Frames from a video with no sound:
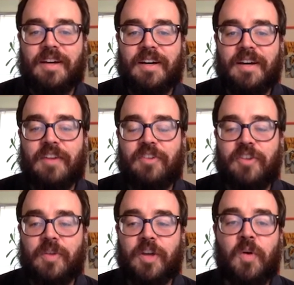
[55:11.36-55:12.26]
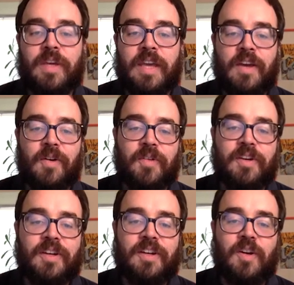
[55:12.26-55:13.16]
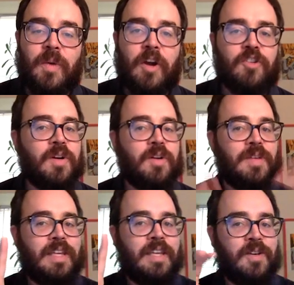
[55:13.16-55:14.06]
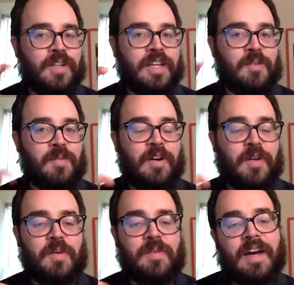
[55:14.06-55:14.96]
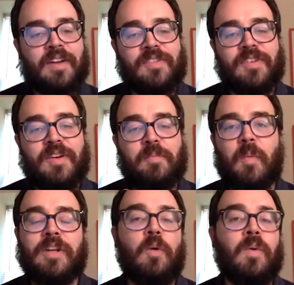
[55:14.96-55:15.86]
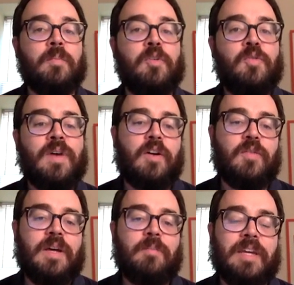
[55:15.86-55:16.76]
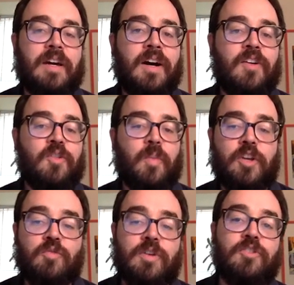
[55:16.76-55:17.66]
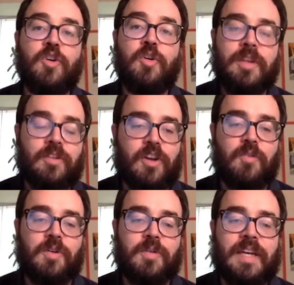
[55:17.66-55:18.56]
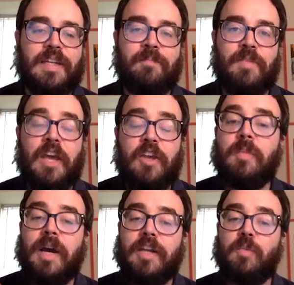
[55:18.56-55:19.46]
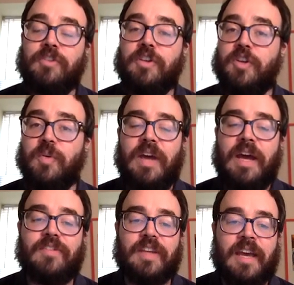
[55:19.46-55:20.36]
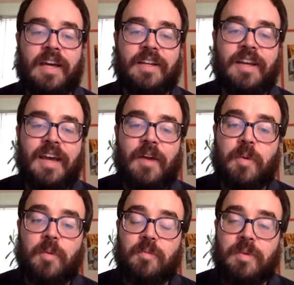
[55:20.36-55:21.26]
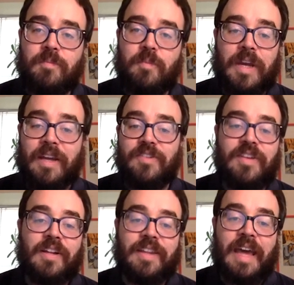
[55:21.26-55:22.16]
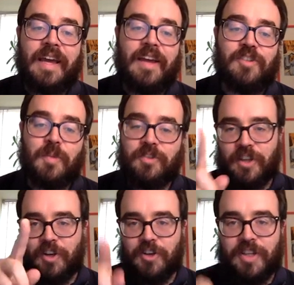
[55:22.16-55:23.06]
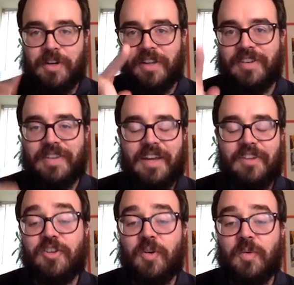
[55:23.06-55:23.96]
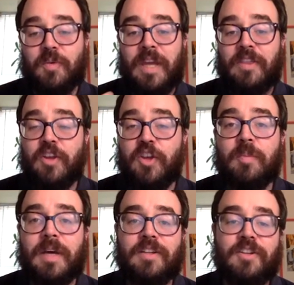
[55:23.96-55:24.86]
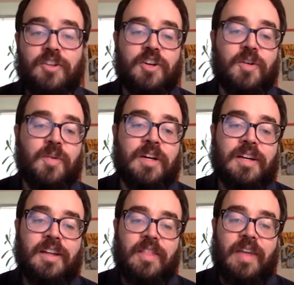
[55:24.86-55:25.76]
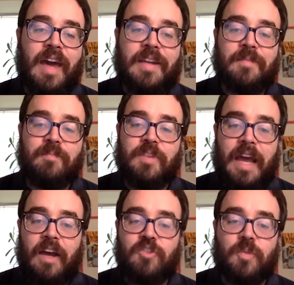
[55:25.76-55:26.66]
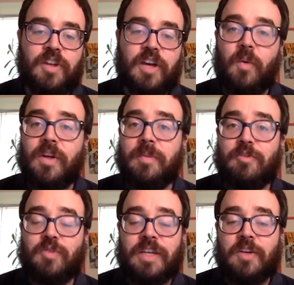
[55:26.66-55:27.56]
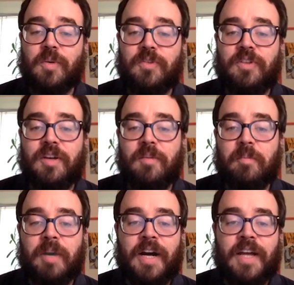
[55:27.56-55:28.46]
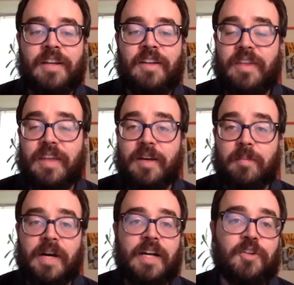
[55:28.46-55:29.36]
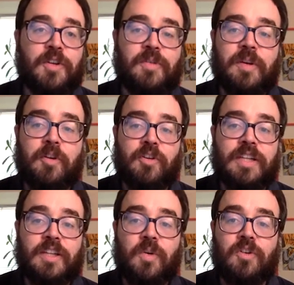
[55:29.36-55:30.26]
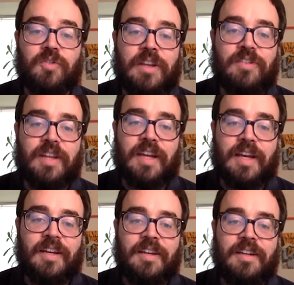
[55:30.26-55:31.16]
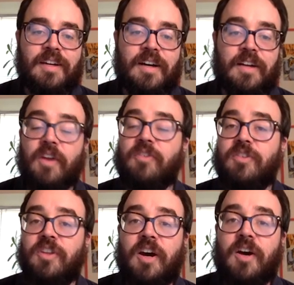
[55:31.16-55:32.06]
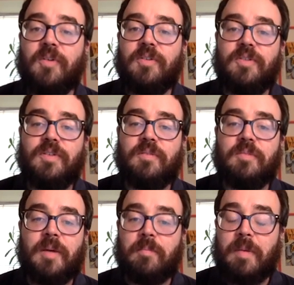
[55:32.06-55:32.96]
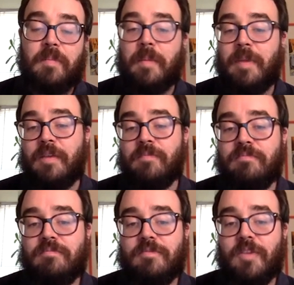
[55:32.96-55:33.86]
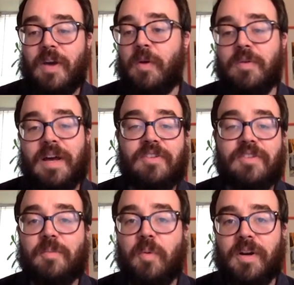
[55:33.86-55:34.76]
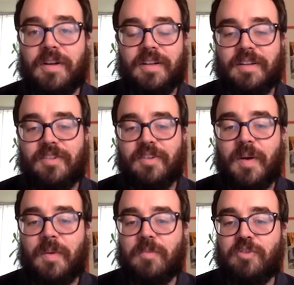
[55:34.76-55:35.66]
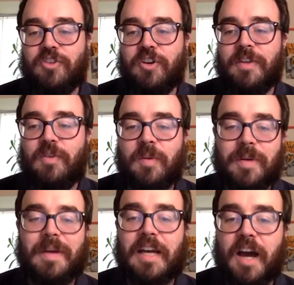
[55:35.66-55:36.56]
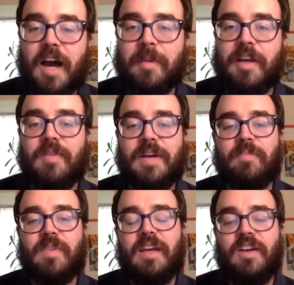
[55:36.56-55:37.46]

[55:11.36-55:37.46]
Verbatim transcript: Uh, and so the co-yield we are sort of yielding the value of x, but we don't want to move out of it because when you resume this coroutine, you might want to use x again. And we can tell in that case there was just a curly brace at the end, so we, the human, knew that x was not going to be reused. But the compiler using purely local reasoning uh, doesn't know that maybe the value of x is important, so I want to preserve it, so I want to make a copy of it.